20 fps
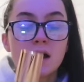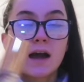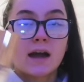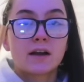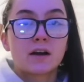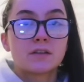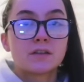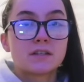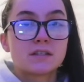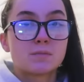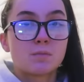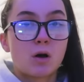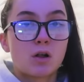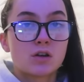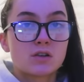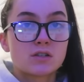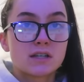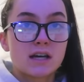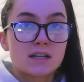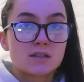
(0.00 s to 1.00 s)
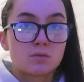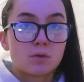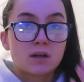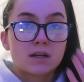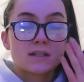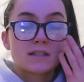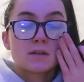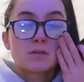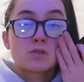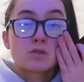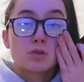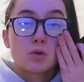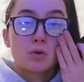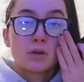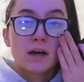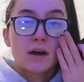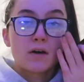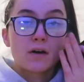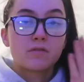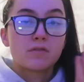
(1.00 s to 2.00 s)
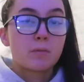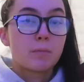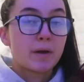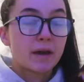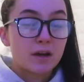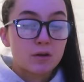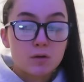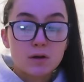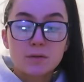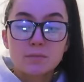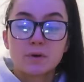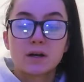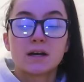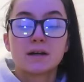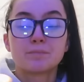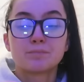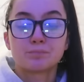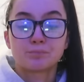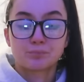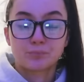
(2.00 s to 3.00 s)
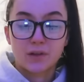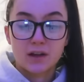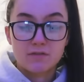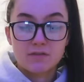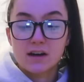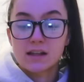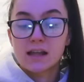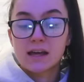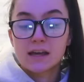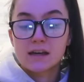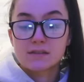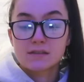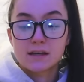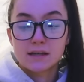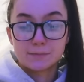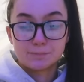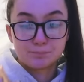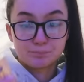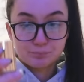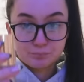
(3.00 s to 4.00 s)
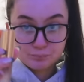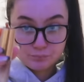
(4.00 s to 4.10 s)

I got the smaller size one because they were sold out of the bigger one, but if I like it, then